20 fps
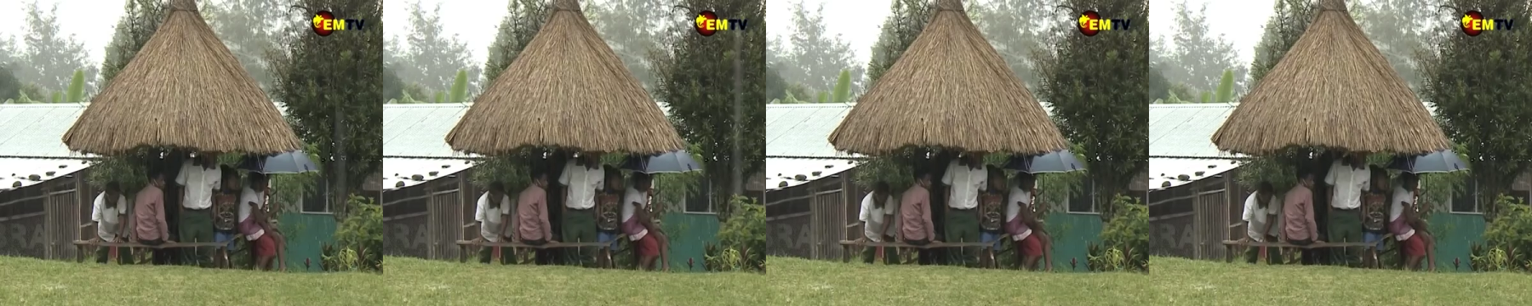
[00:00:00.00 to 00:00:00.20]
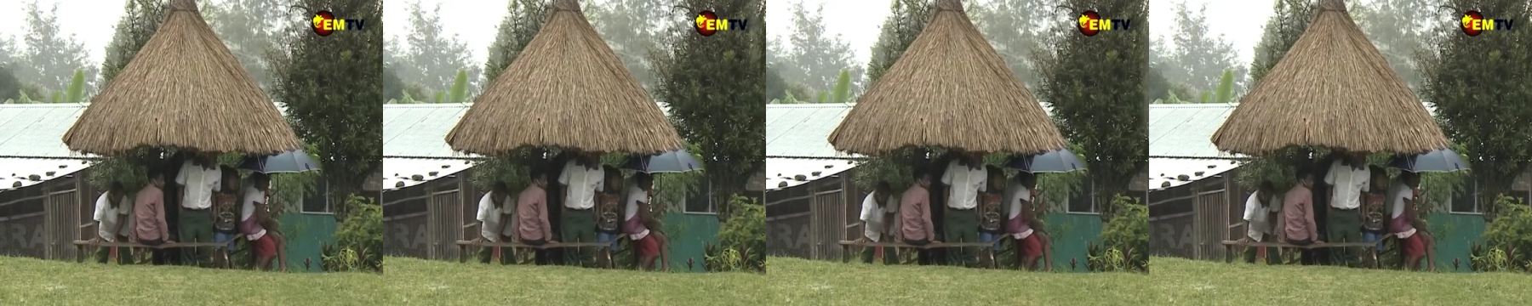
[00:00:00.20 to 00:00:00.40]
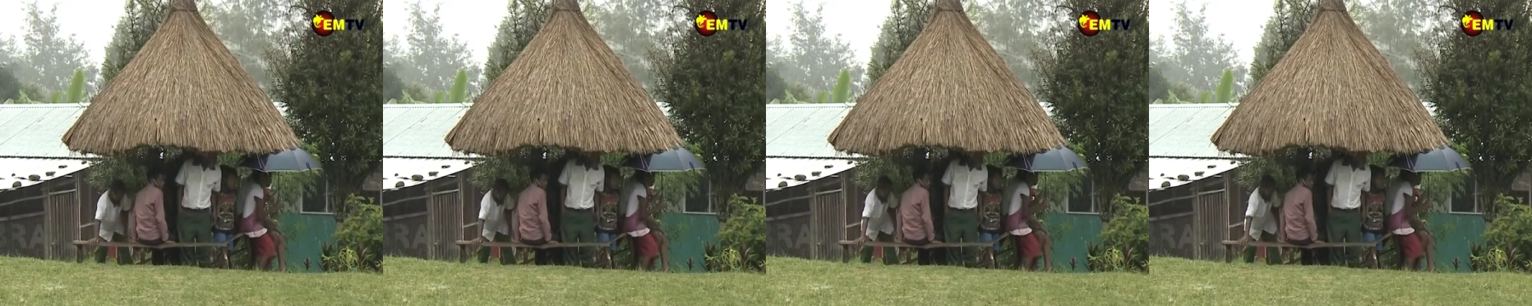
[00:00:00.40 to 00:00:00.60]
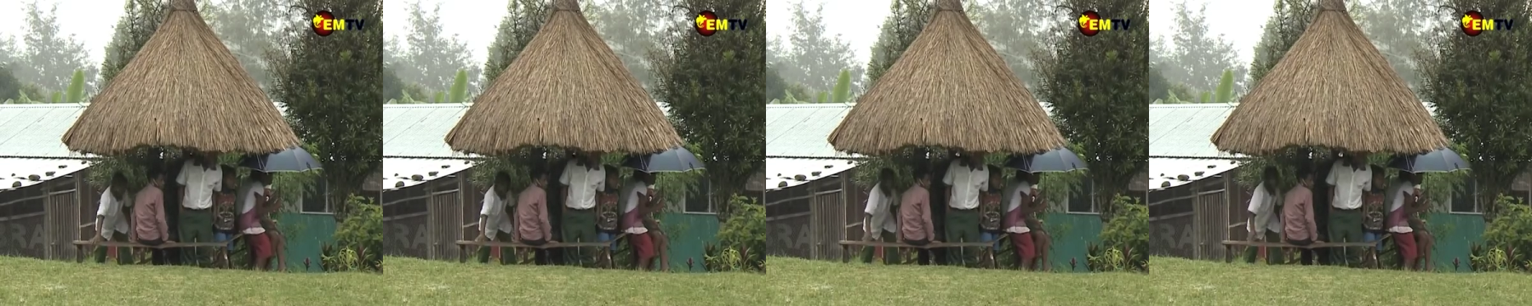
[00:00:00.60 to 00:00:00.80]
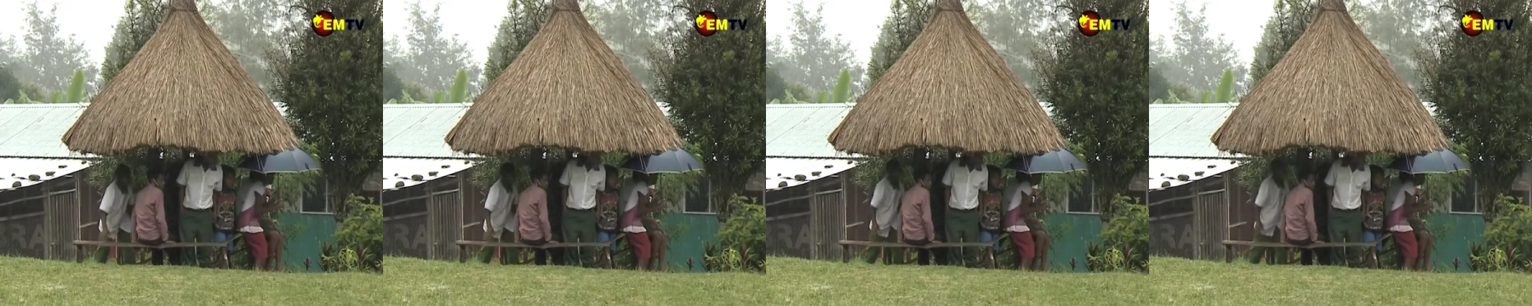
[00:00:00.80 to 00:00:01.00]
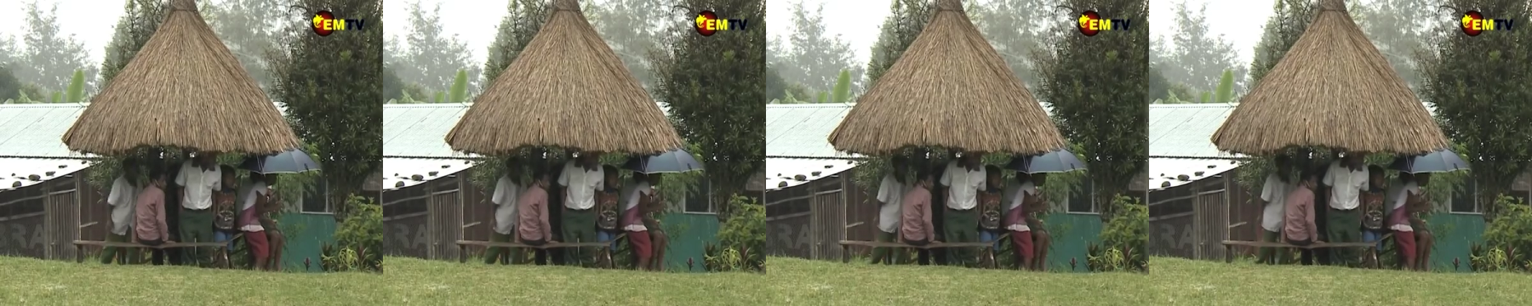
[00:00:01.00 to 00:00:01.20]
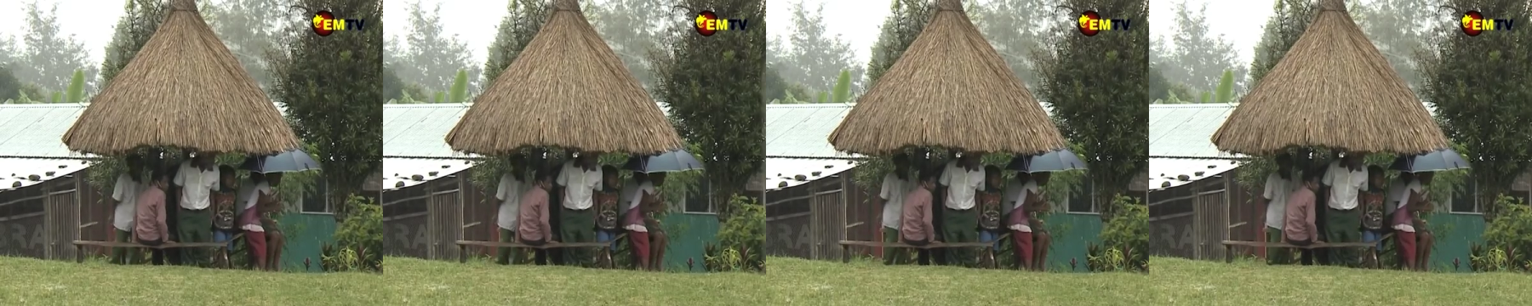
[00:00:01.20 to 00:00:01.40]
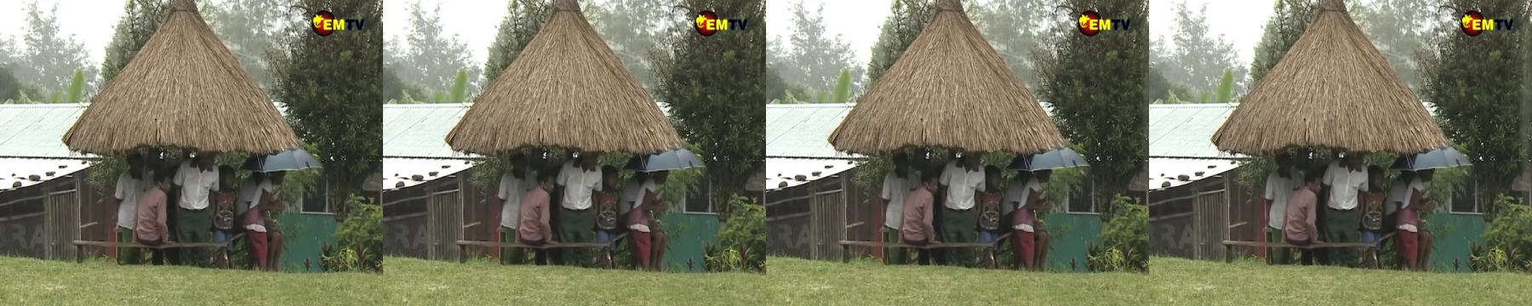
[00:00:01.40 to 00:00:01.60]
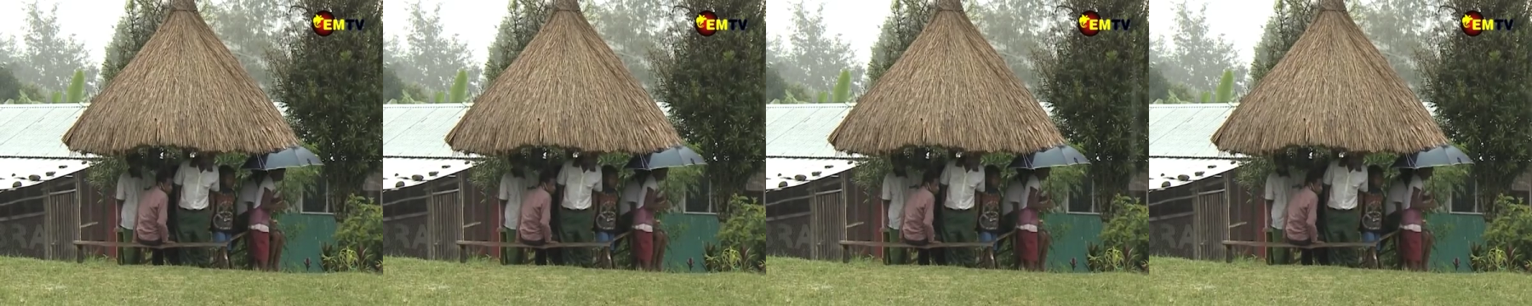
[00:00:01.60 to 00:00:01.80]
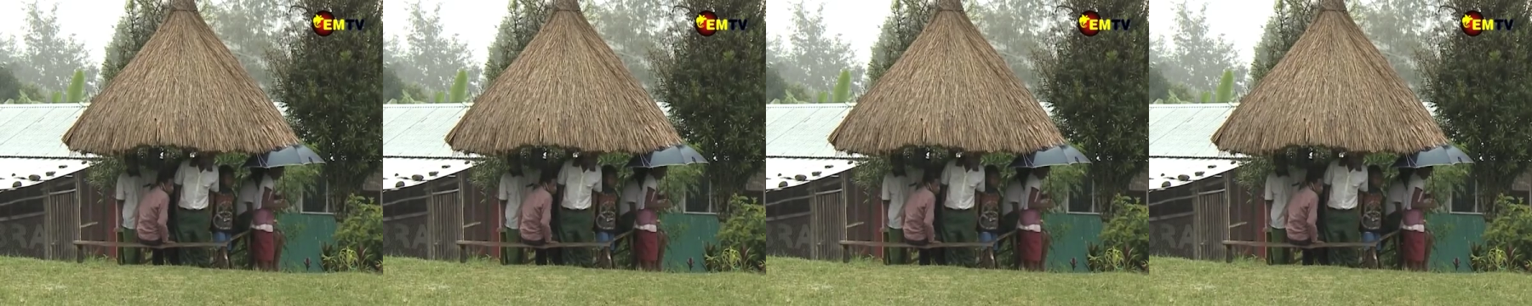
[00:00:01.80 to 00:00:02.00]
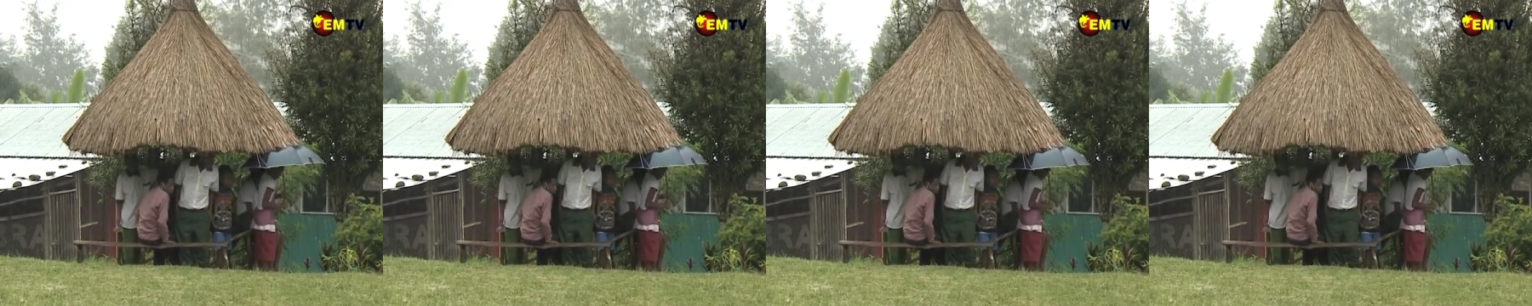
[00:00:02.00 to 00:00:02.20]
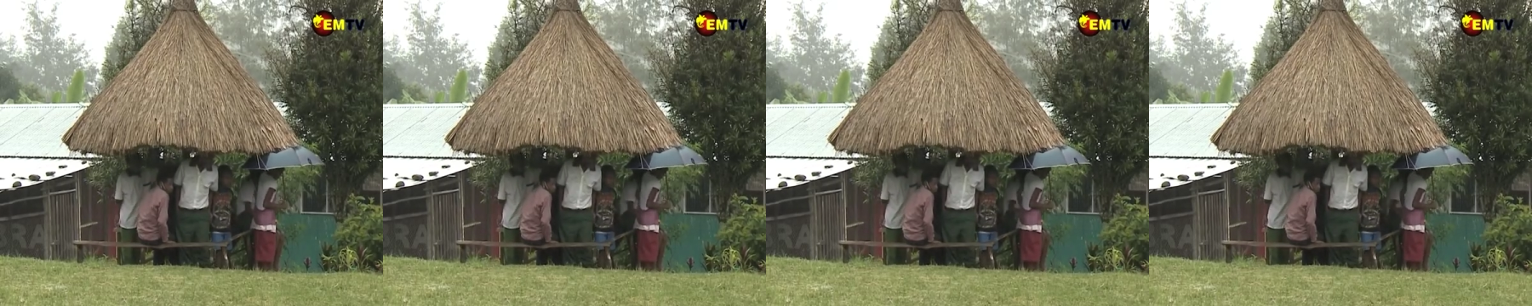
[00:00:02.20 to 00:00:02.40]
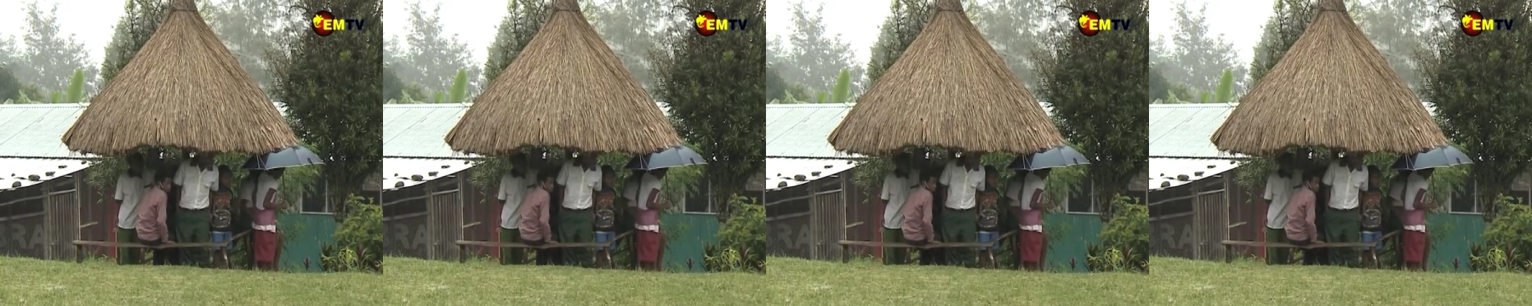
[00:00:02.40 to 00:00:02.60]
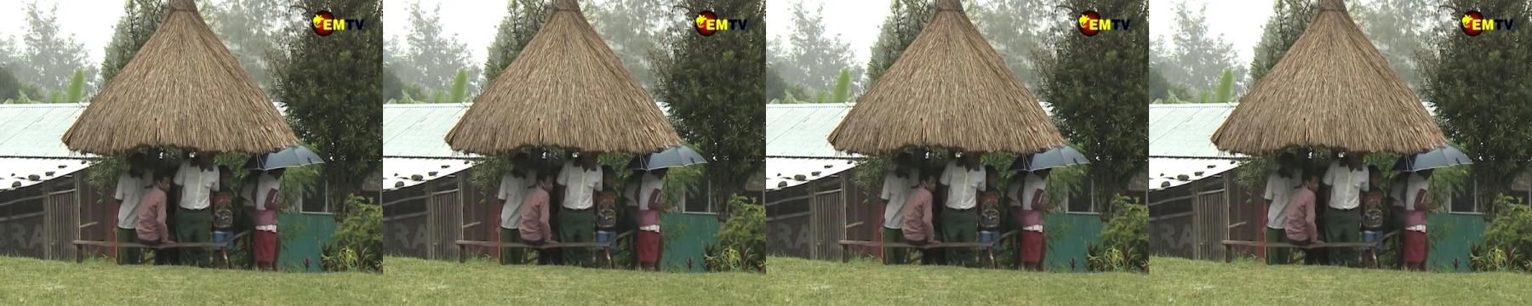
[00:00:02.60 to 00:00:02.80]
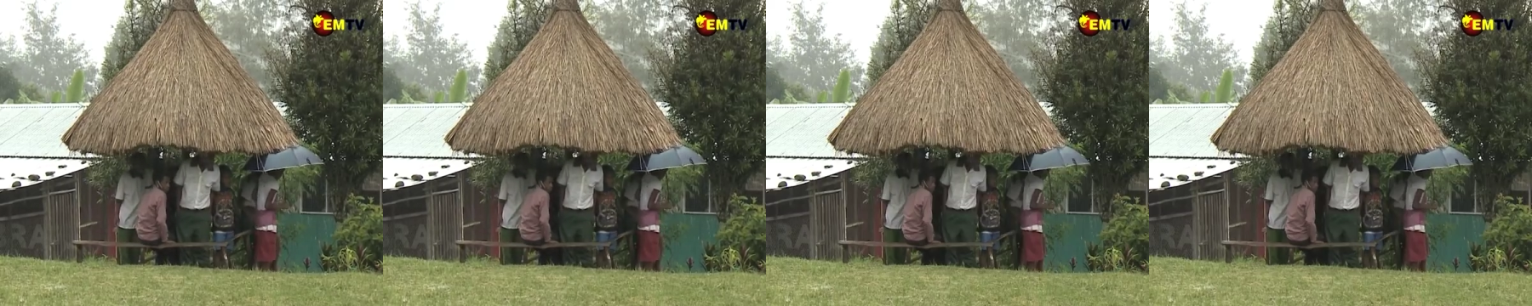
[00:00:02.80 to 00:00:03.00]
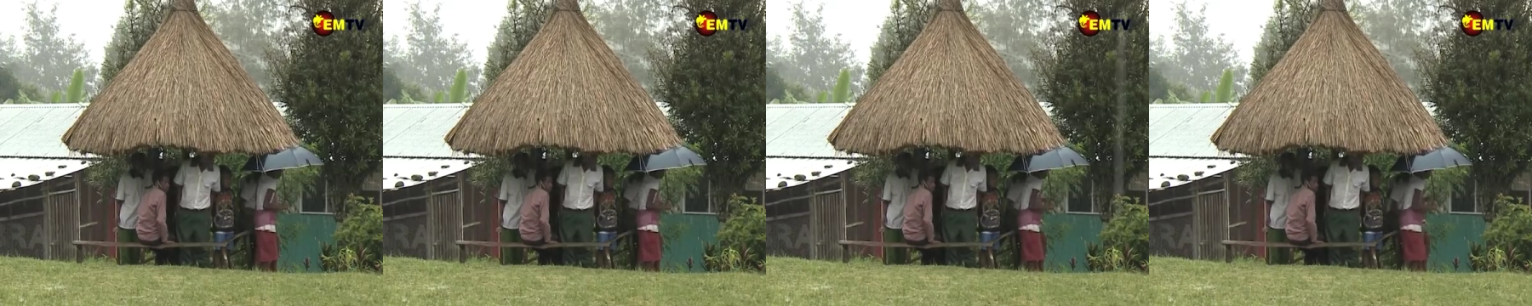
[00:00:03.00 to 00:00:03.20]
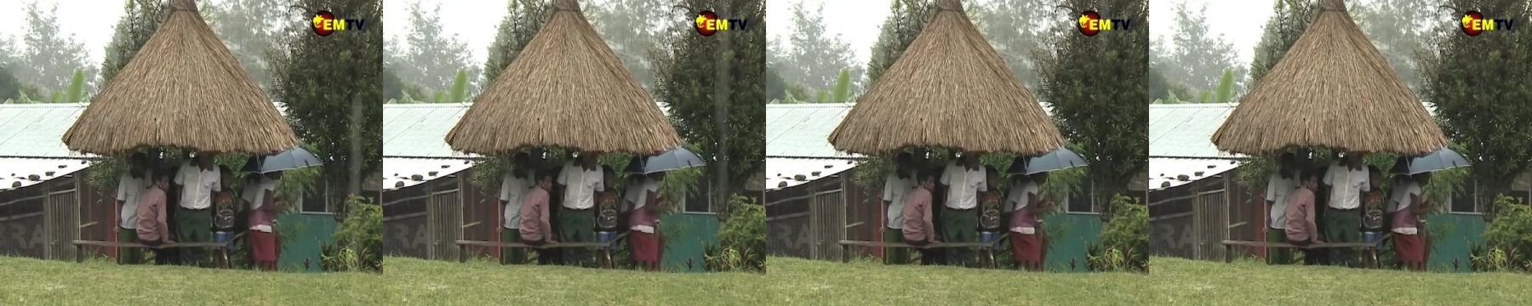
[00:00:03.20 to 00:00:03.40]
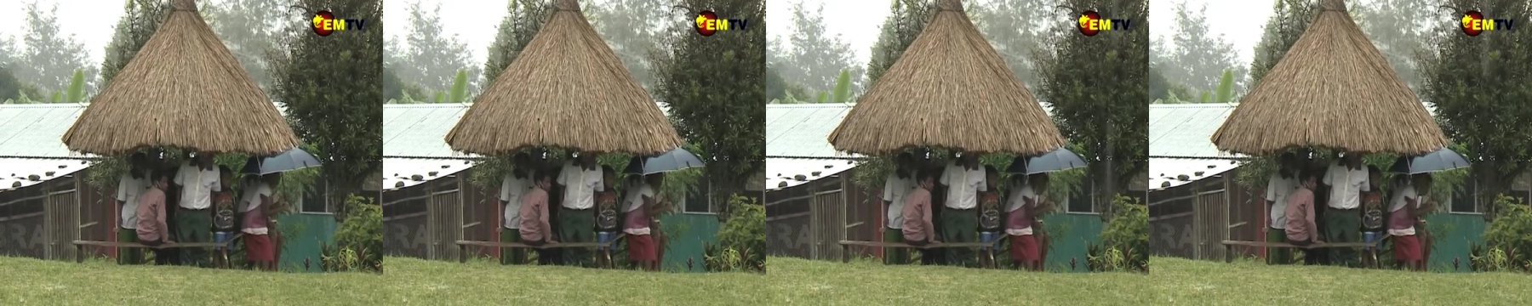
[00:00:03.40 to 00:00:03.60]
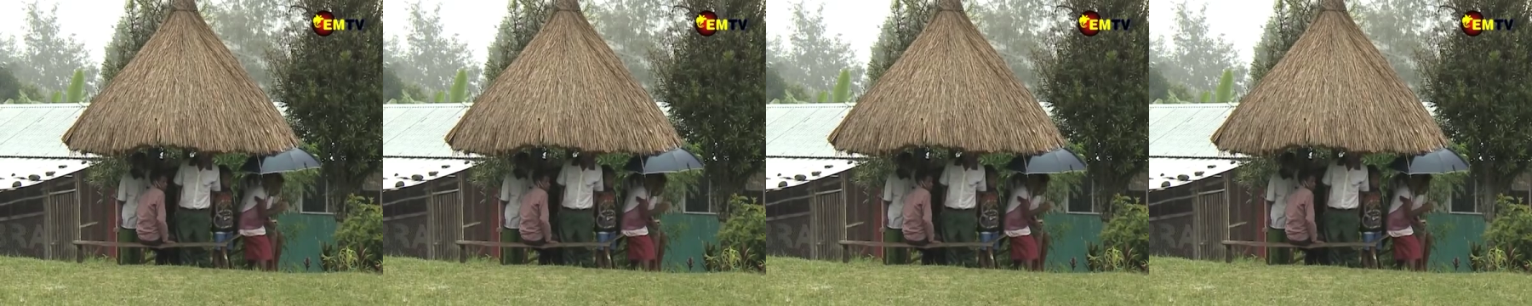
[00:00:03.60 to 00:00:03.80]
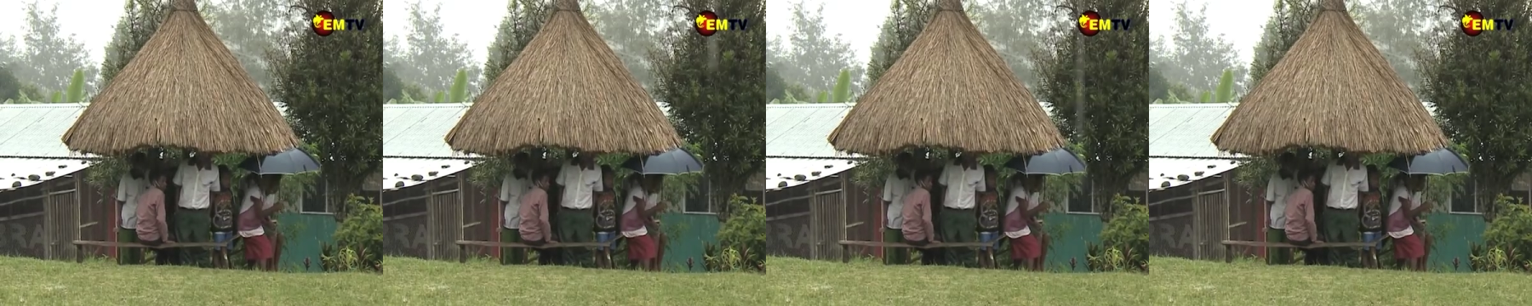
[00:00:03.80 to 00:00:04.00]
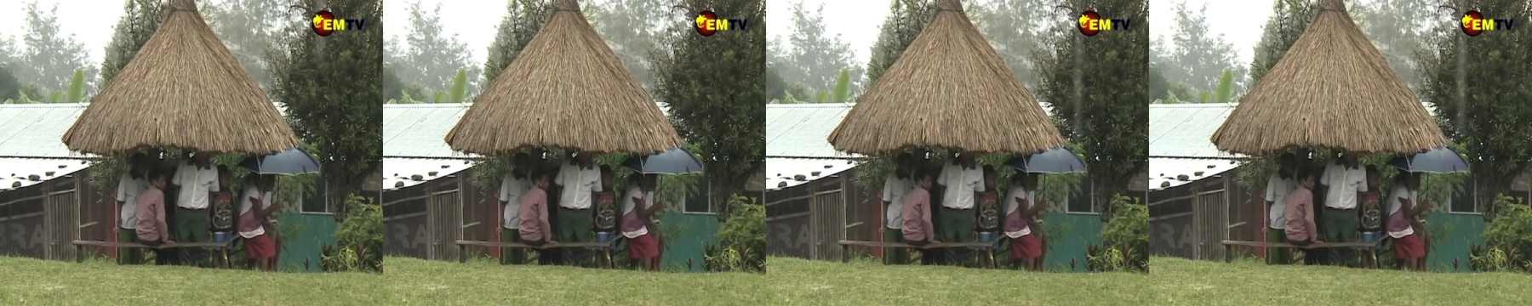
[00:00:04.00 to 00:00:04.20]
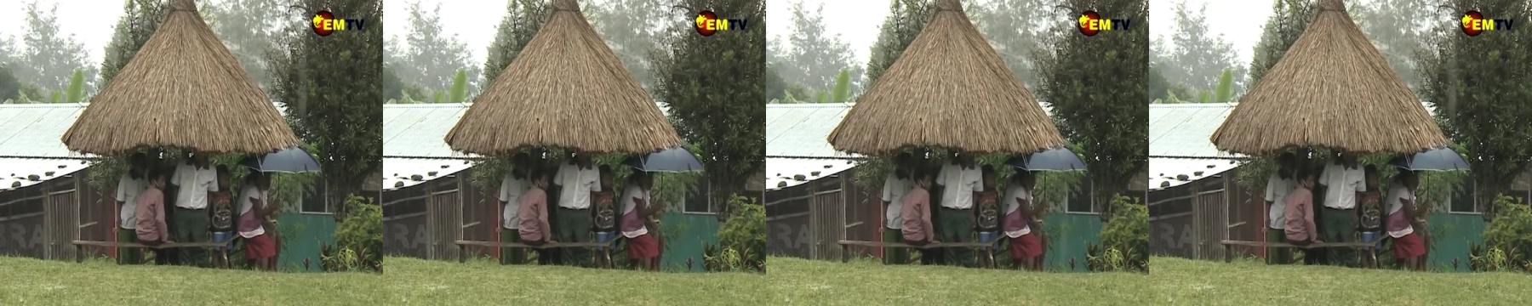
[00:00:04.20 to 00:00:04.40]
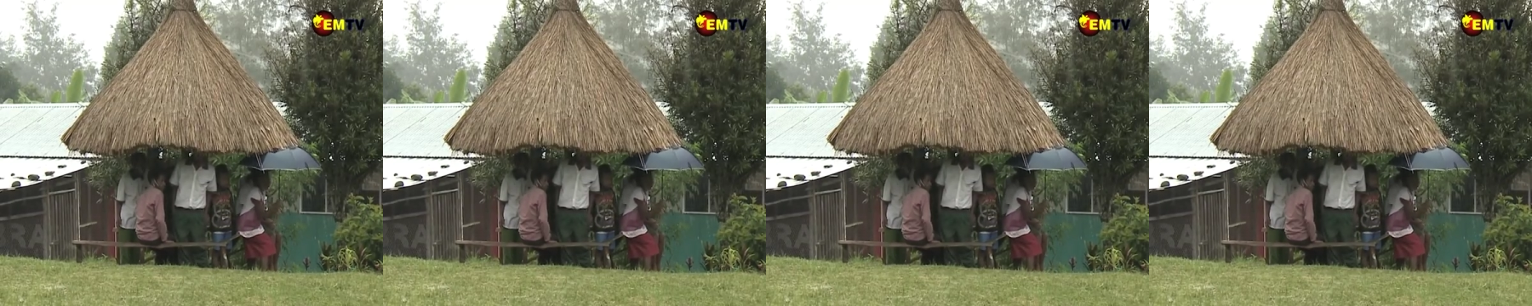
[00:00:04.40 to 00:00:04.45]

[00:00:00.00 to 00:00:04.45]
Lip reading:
(no speaker visible)